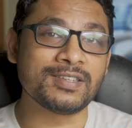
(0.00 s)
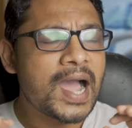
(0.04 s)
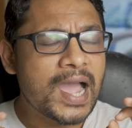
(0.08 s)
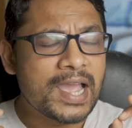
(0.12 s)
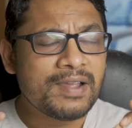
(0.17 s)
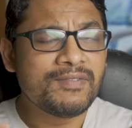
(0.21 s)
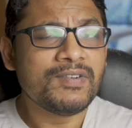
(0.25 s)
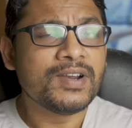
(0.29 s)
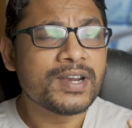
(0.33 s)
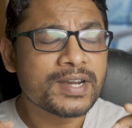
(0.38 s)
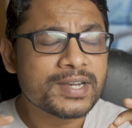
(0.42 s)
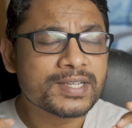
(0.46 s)
I
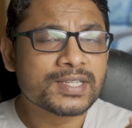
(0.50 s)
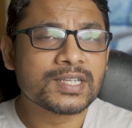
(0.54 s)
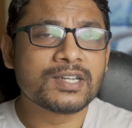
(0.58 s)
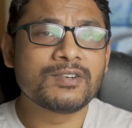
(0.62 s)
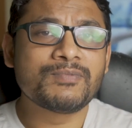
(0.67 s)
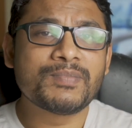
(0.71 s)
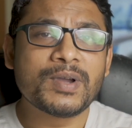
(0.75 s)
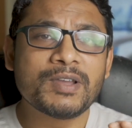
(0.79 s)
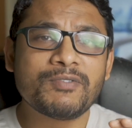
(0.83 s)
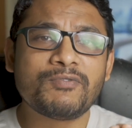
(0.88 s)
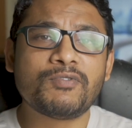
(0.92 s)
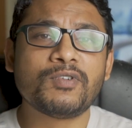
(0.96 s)
will reserve
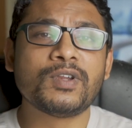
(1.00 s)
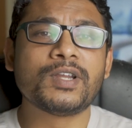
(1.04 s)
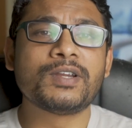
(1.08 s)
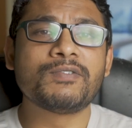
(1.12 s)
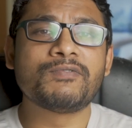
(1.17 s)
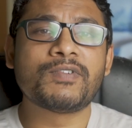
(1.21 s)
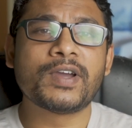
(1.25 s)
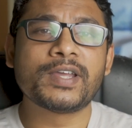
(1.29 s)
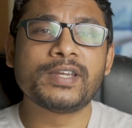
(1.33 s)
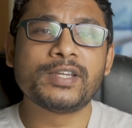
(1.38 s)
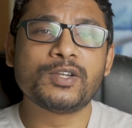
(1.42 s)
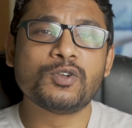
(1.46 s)
my full and
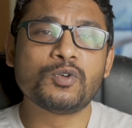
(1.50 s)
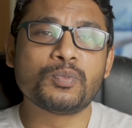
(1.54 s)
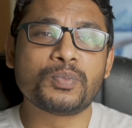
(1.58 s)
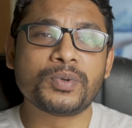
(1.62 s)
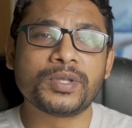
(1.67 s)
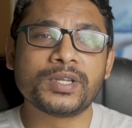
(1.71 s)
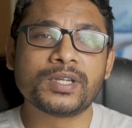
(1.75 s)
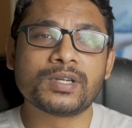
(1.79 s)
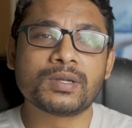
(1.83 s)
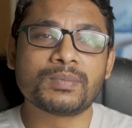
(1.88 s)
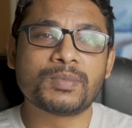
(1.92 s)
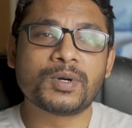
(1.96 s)
final
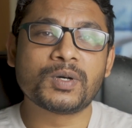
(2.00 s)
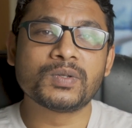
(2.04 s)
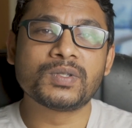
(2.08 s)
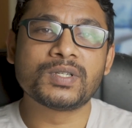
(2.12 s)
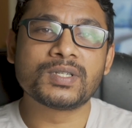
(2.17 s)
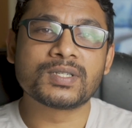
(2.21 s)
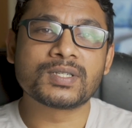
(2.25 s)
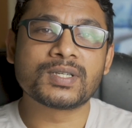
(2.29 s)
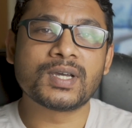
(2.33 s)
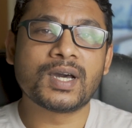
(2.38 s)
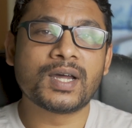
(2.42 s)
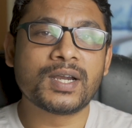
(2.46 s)
opinion about
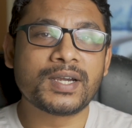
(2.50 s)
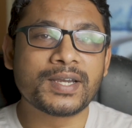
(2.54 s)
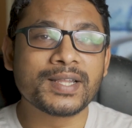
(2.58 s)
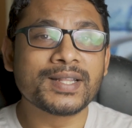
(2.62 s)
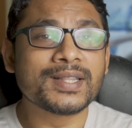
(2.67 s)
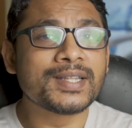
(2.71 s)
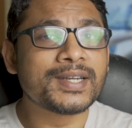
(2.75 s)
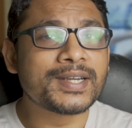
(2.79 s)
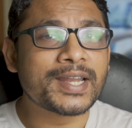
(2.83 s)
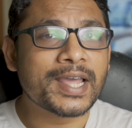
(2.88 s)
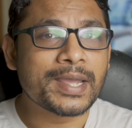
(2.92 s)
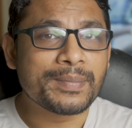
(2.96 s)
this car till
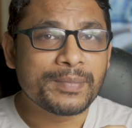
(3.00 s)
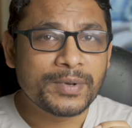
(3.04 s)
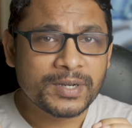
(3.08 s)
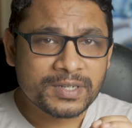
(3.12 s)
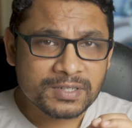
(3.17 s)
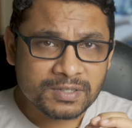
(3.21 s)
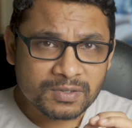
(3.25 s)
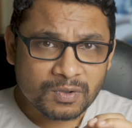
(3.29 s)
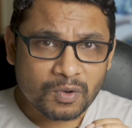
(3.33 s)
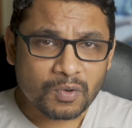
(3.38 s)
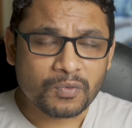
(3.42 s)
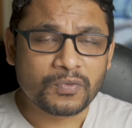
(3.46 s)
the time
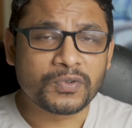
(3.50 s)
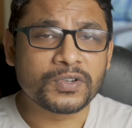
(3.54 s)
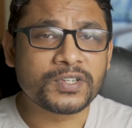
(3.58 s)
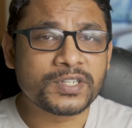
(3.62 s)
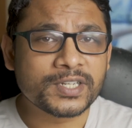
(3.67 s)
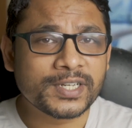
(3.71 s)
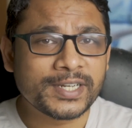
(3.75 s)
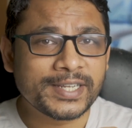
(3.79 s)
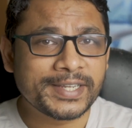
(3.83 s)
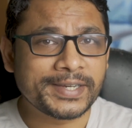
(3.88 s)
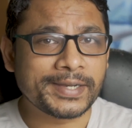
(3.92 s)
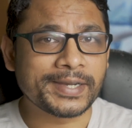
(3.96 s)
it's
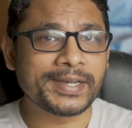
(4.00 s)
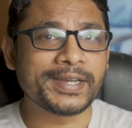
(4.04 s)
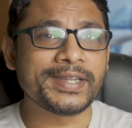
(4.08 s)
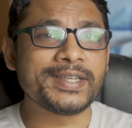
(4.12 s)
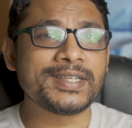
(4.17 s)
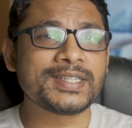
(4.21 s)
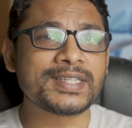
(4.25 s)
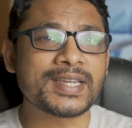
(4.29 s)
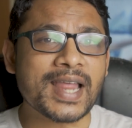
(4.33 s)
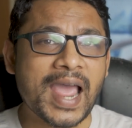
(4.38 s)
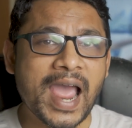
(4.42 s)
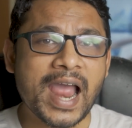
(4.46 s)
officially
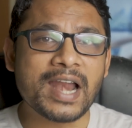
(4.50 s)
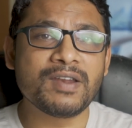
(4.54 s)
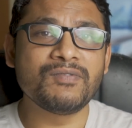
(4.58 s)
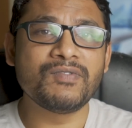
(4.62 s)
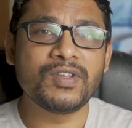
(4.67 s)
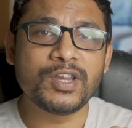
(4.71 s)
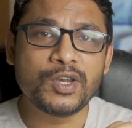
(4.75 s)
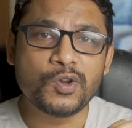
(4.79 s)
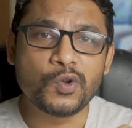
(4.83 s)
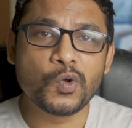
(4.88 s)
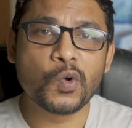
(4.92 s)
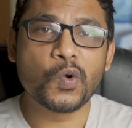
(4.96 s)
released and
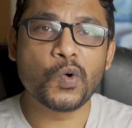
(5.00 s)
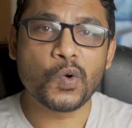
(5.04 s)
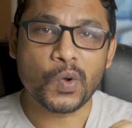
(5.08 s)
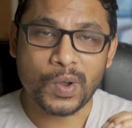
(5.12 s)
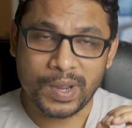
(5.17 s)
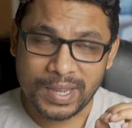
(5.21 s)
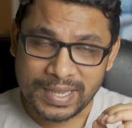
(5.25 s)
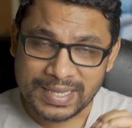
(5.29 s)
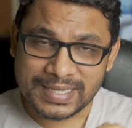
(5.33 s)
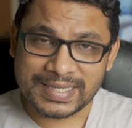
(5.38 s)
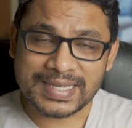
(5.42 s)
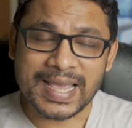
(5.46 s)
we know
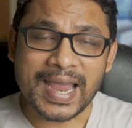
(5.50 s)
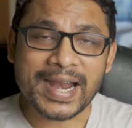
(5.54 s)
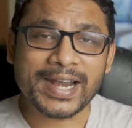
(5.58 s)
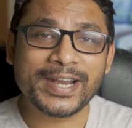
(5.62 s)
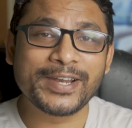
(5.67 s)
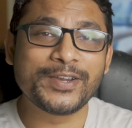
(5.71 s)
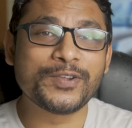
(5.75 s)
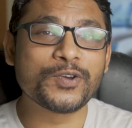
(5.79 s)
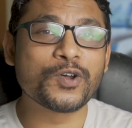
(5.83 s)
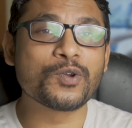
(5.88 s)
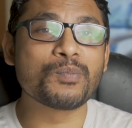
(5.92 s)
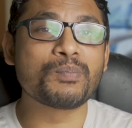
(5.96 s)

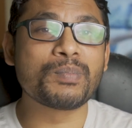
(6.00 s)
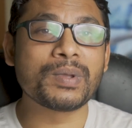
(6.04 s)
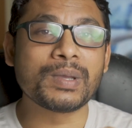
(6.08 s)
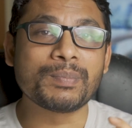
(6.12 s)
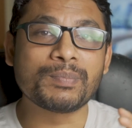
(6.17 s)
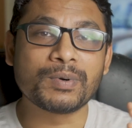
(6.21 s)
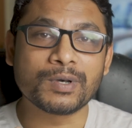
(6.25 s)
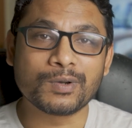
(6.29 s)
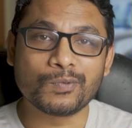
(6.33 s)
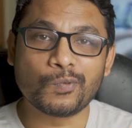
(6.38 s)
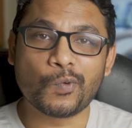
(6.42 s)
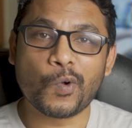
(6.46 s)
exactly on
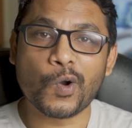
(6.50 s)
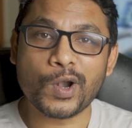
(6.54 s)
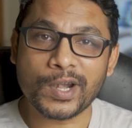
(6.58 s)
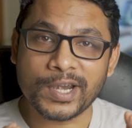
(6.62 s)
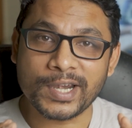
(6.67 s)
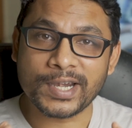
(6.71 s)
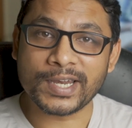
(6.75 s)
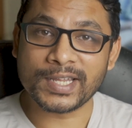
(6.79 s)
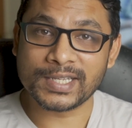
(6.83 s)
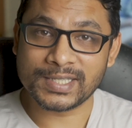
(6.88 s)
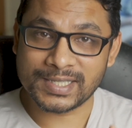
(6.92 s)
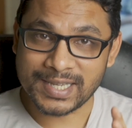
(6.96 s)
paper what
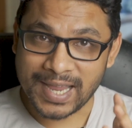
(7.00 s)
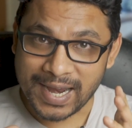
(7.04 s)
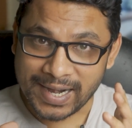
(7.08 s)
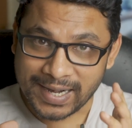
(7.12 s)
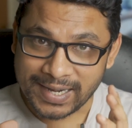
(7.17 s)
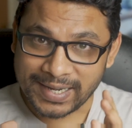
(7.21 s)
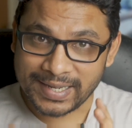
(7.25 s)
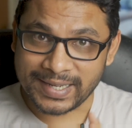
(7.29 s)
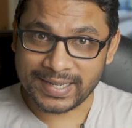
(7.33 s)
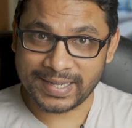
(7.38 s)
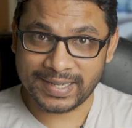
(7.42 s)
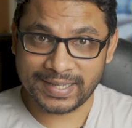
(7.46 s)
it
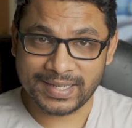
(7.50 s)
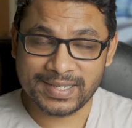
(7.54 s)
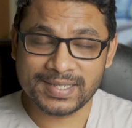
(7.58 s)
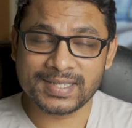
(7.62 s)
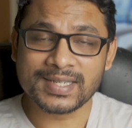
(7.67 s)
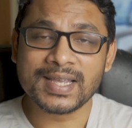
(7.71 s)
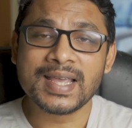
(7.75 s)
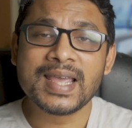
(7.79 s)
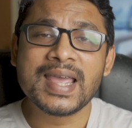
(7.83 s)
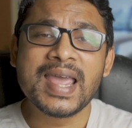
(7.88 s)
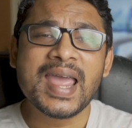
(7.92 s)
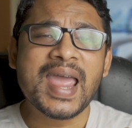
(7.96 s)
exactly is,